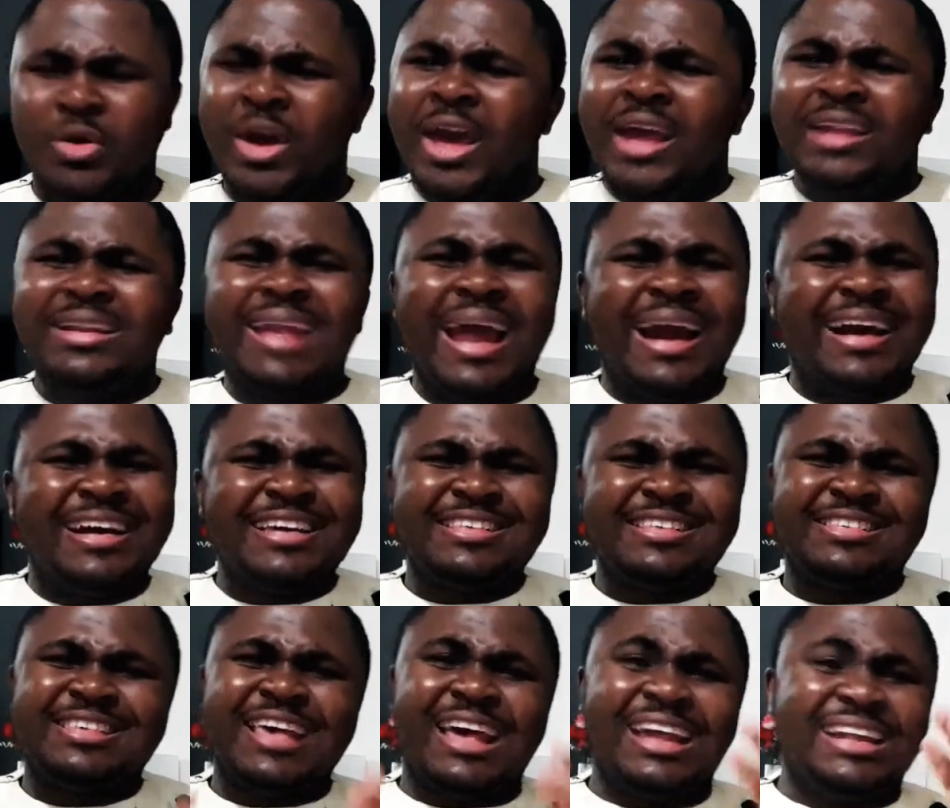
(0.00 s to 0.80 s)
There is
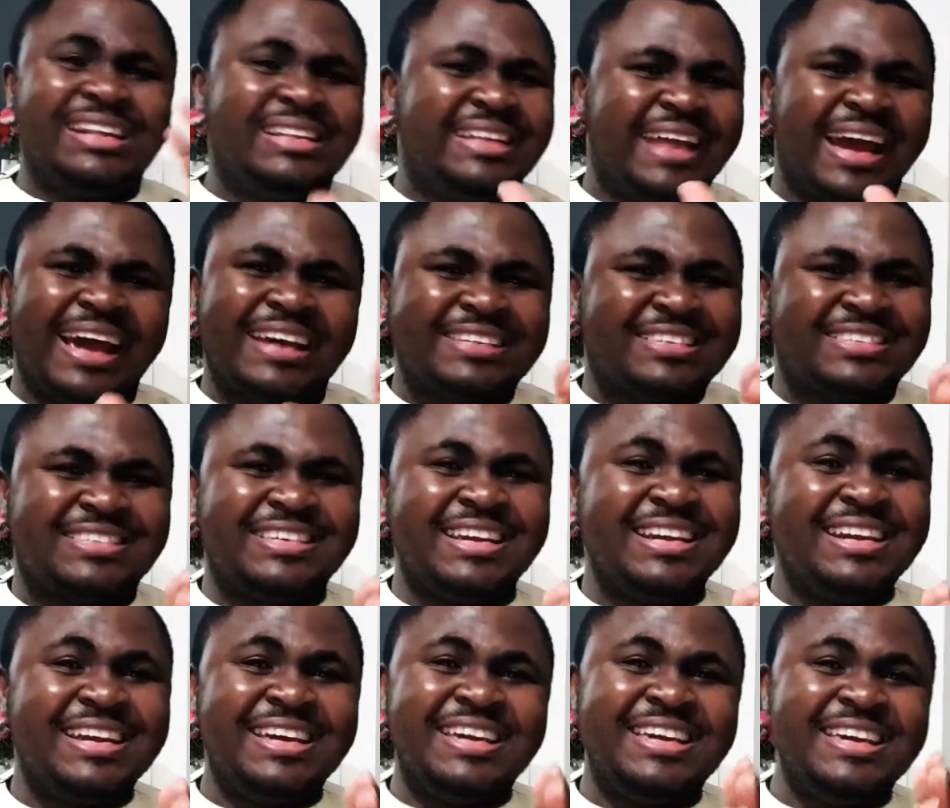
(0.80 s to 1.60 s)
a destiny
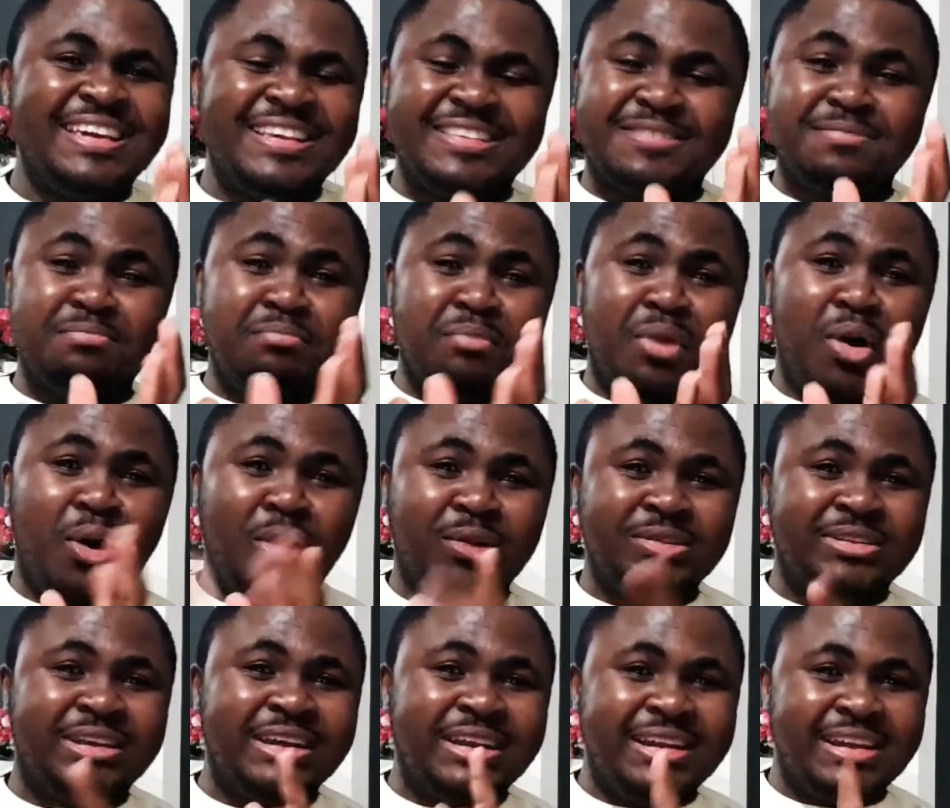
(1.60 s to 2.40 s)
He is
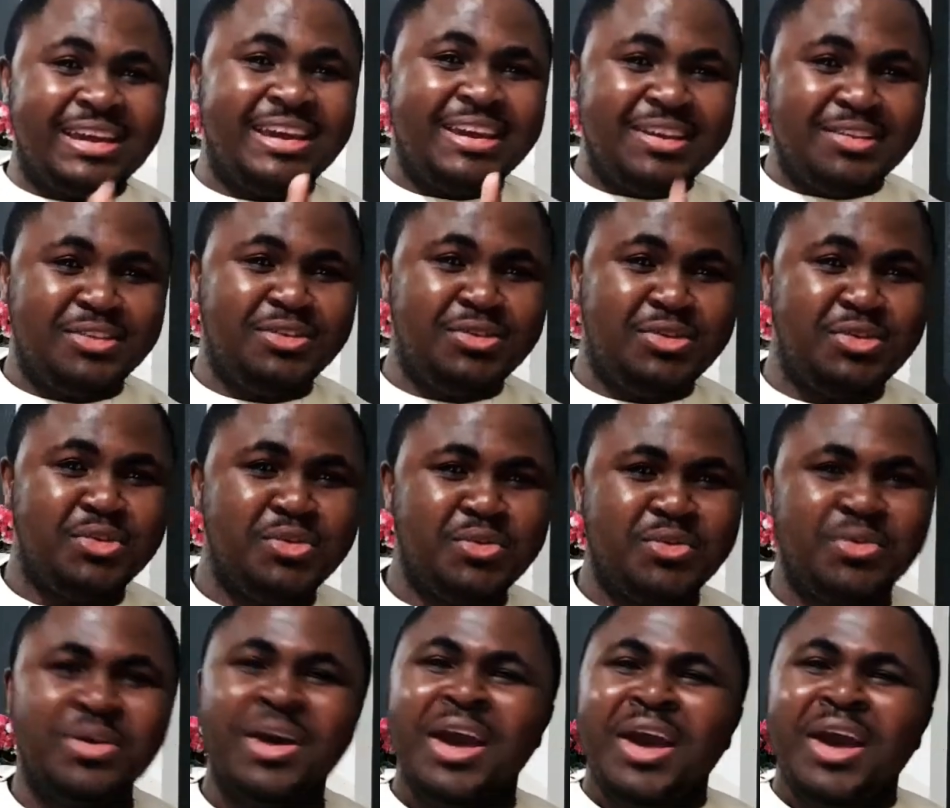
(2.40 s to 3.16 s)
molding in you.